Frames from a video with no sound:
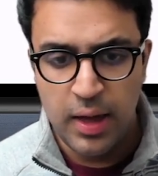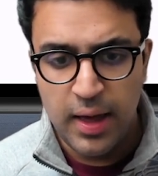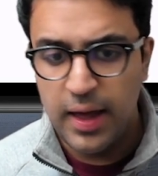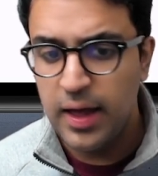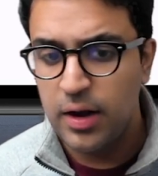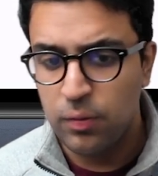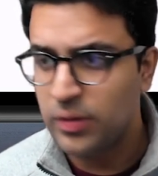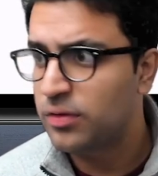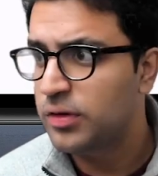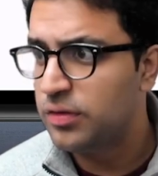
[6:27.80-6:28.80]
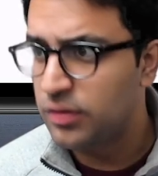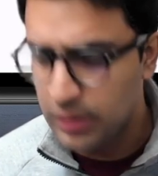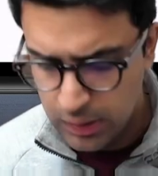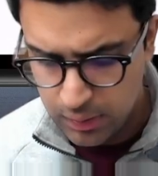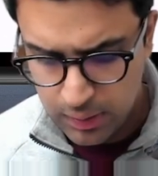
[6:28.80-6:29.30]
And once this is
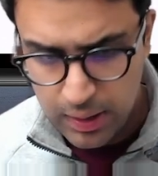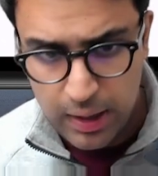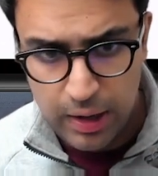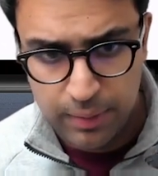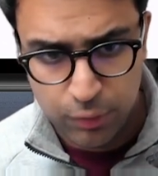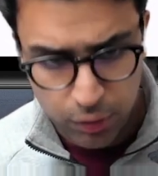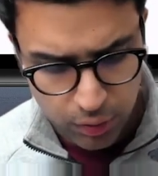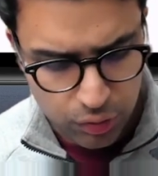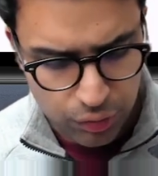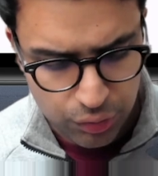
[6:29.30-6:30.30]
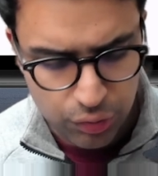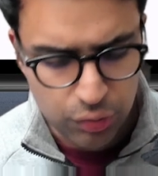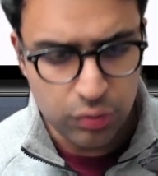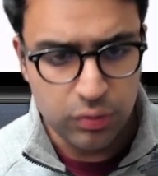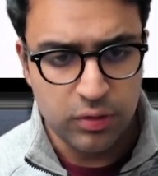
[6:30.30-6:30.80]
done, I'm going to
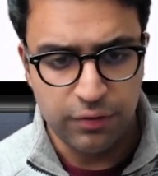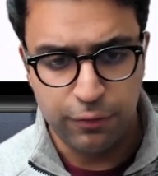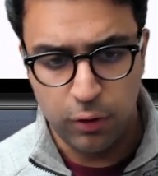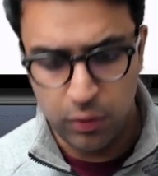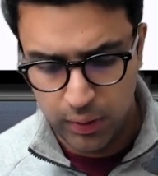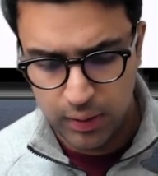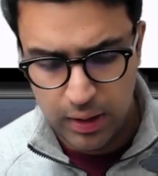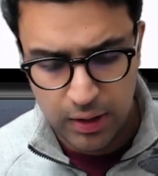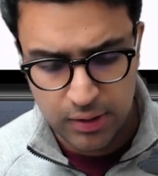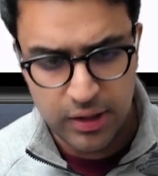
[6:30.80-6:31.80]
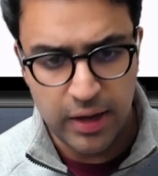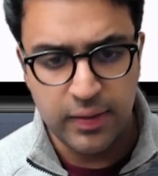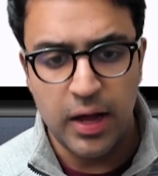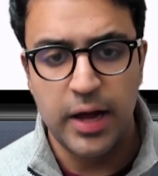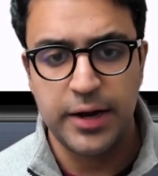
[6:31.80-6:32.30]
do the following. I'll take
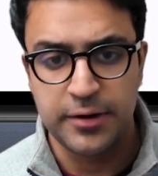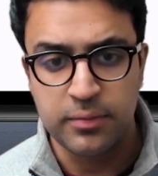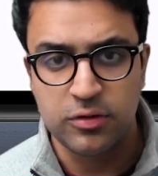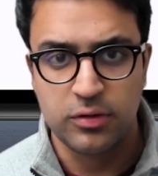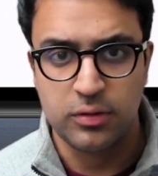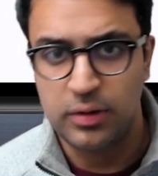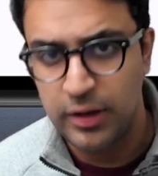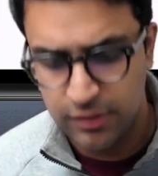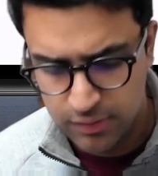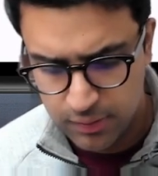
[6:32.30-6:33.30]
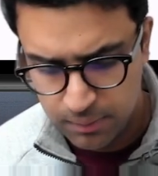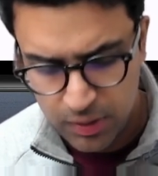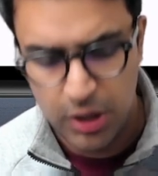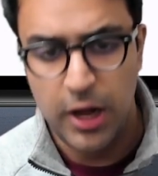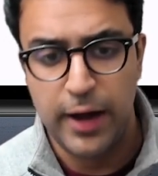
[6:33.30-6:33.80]
the items list,
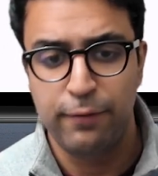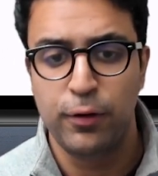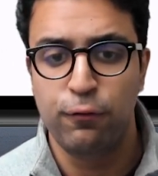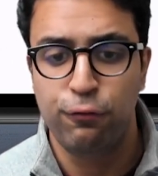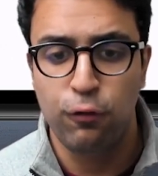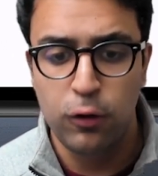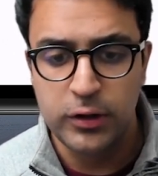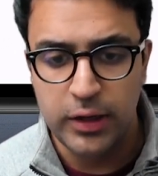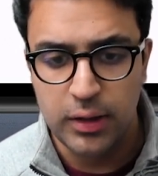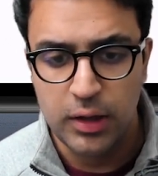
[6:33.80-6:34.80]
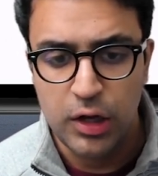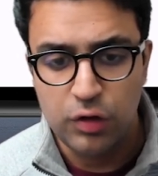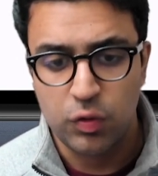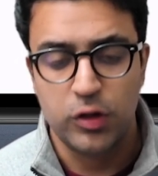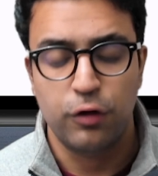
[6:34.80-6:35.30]
I will fold it.
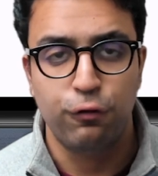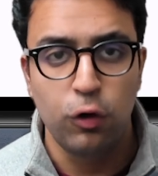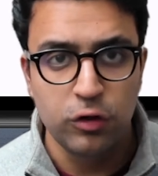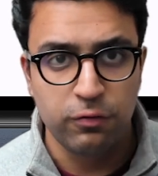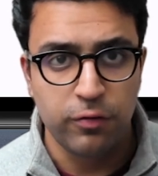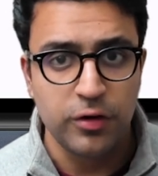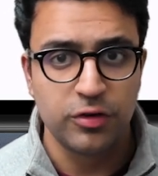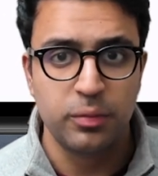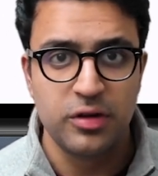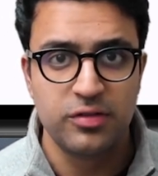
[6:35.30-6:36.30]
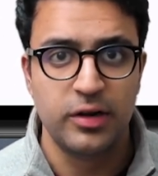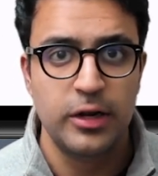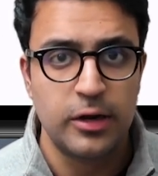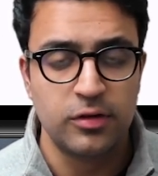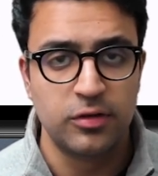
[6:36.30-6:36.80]
So what the fold function basically
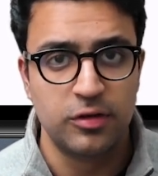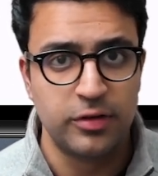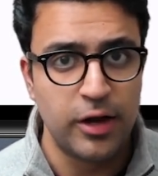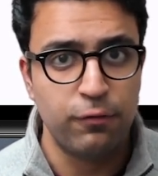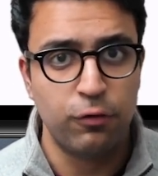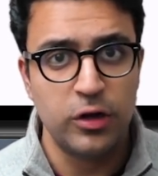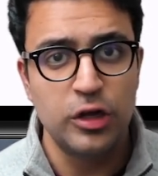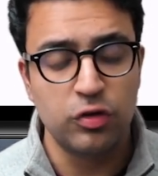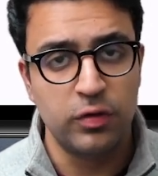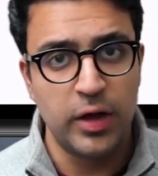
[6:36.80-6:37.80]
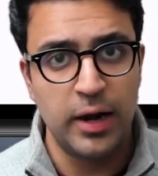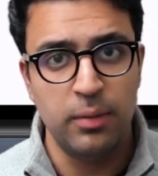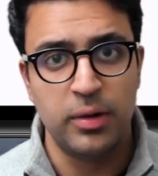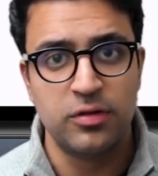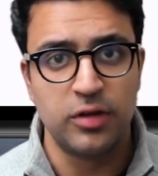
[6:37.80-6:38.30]
does is that for each of the
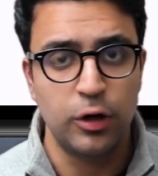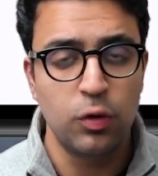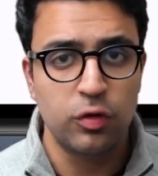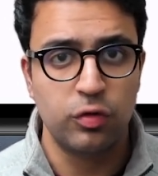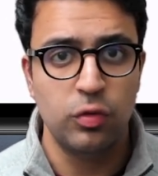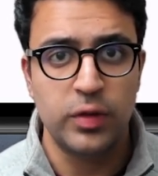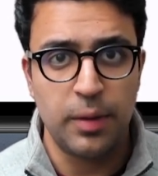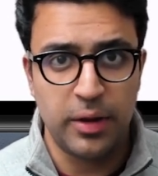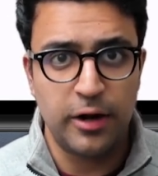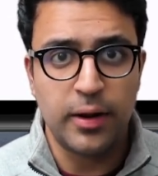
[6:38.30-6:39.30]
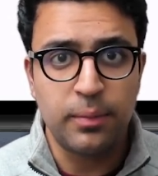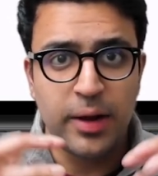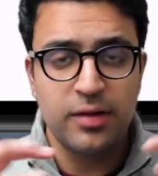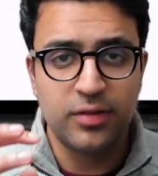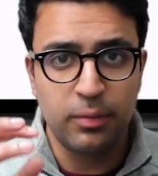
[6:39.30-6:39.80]
elements, it goes through them and it
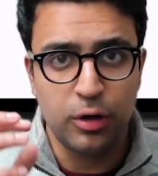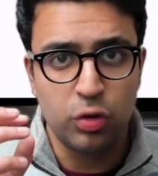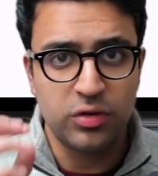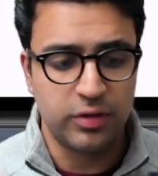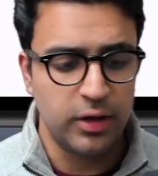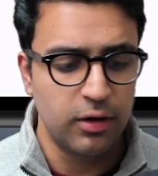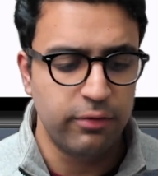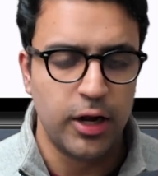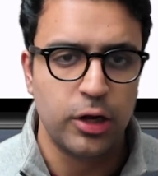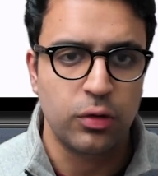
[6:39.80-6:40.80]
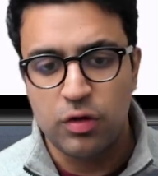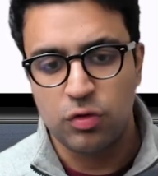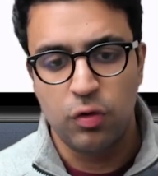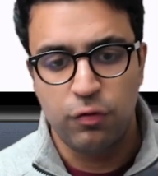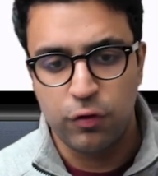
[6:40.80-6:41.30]
combines them into a single value.
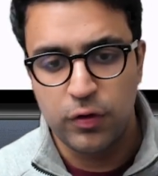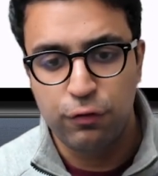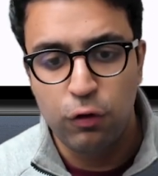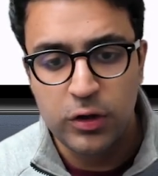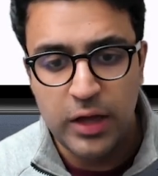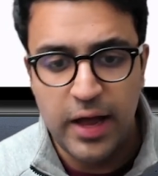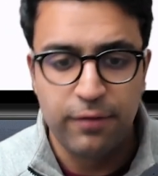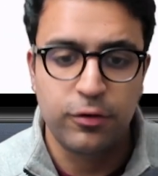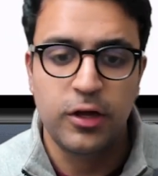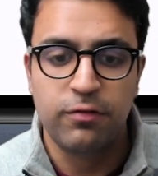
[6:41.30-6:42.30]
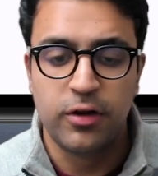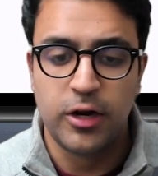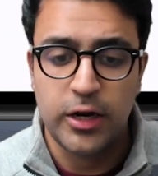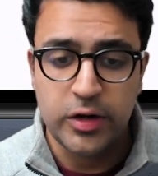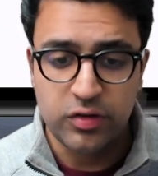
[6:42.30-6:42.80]
So for the fold, I have to give it an
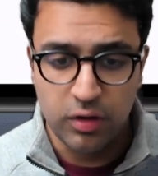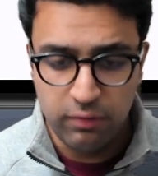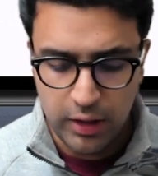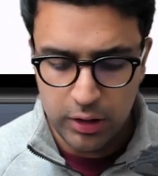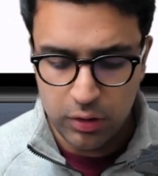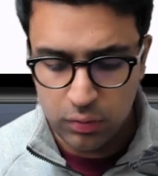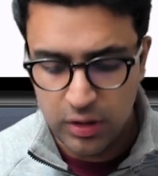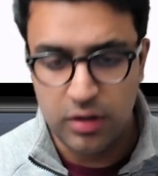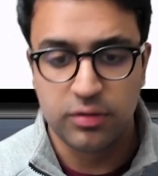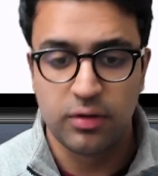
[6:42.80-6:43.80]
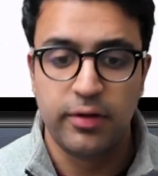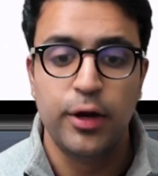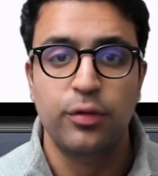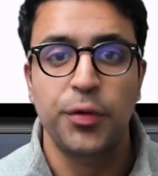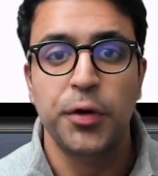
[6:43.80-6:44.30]
initial value. The initial
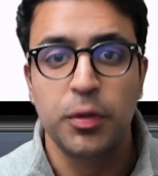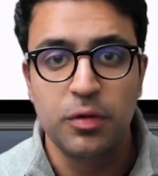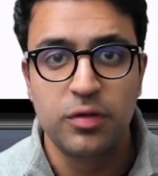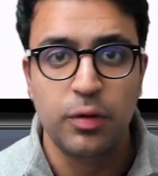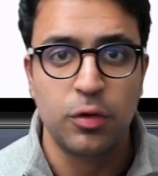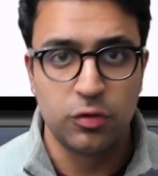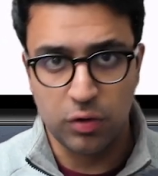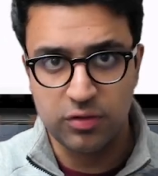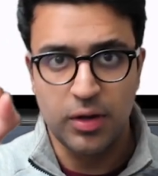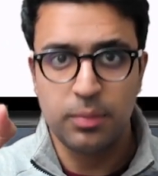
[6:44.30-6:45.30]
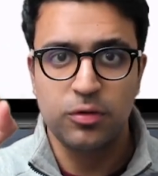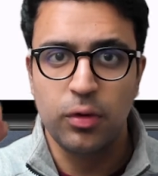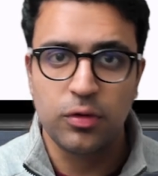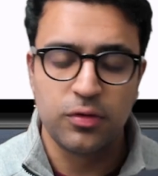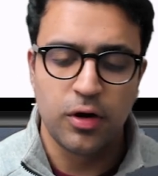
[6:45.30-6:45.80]
value is going to be 0. So our sum is
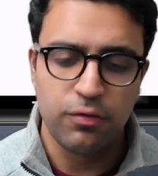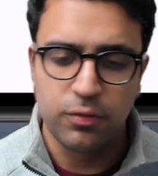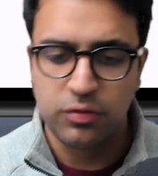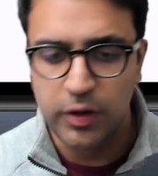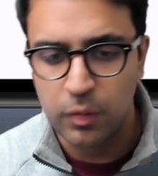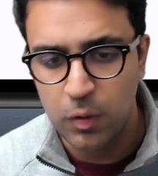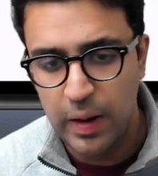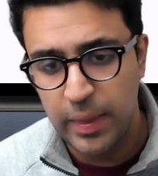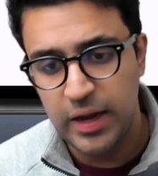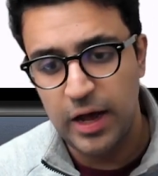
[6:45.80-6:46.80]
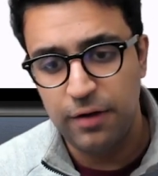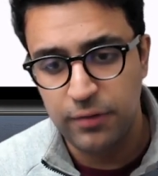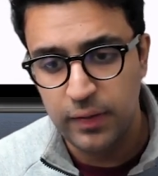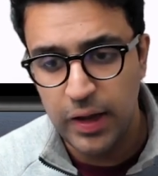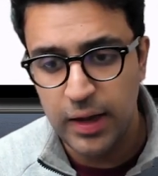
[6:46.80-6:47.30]
going to start from 0. And then
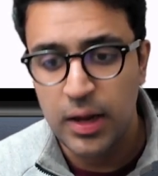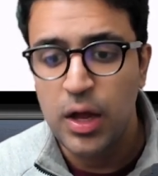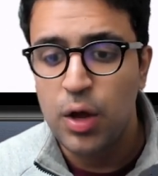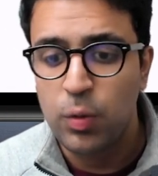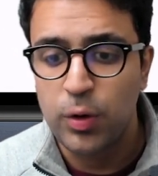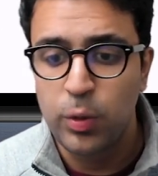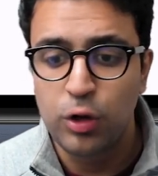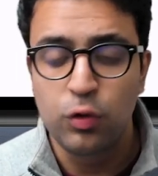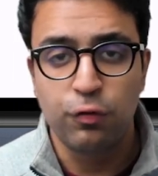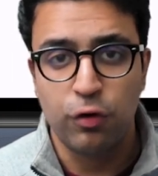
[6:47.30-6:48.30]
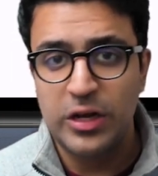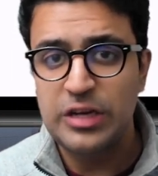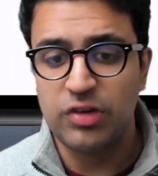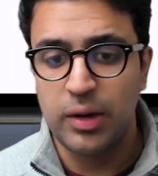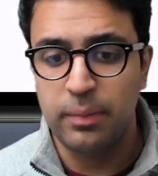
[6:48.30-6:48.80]
after that, what we'll do for
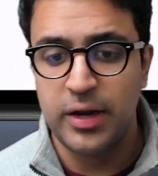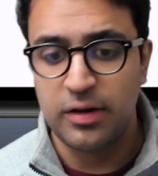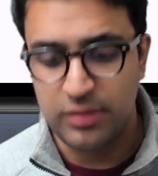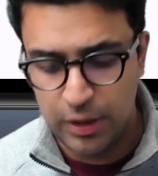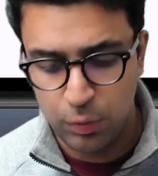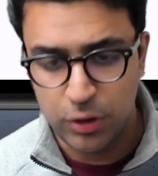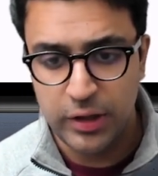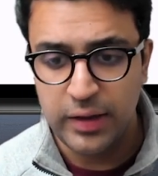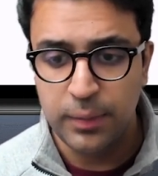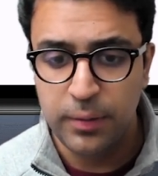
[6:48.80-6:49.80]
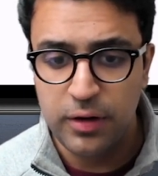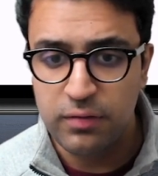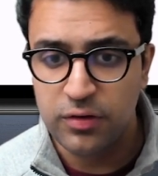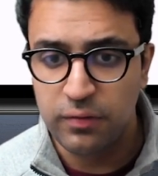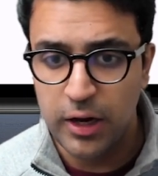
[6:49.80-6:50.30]
each element is that we'll take the
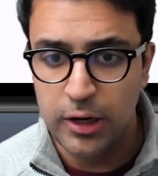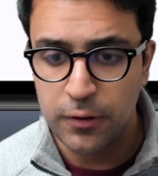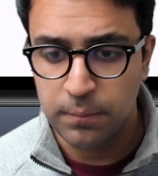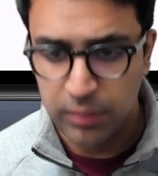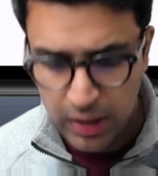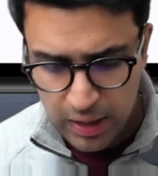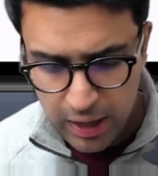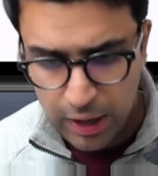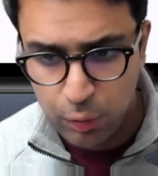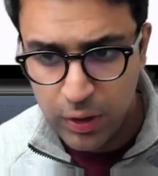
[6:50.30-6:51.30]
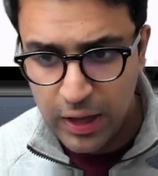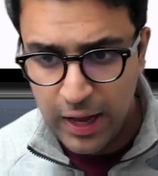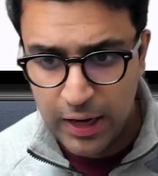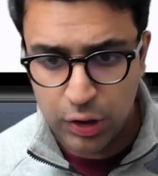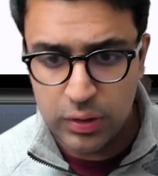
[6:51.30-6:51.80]
previous value and we'll
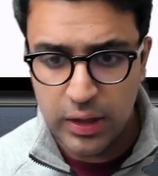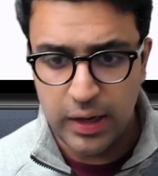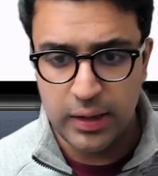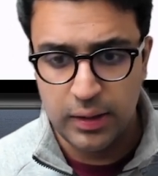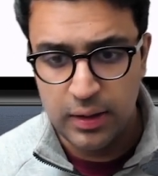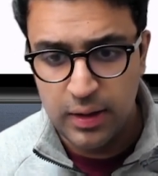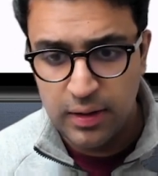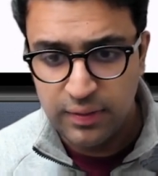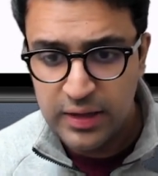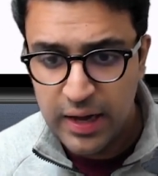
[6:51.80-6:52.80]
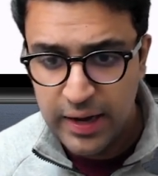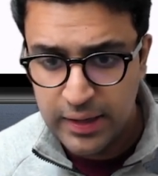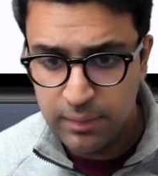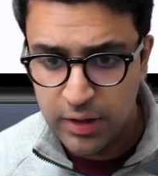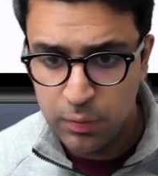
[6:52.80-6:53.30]
add to that the
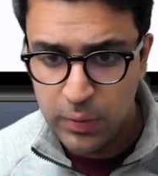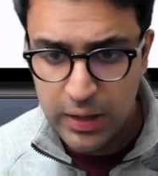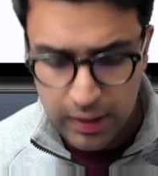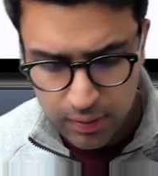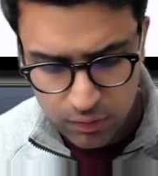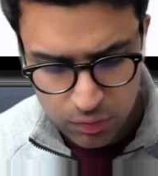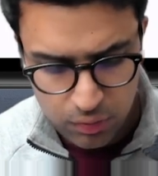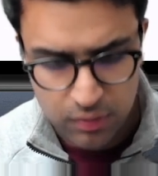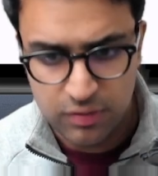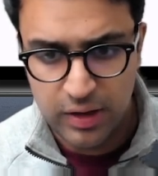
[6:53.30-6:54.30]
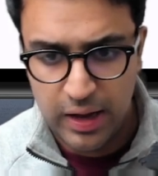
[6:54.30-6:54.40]
item that we get. So this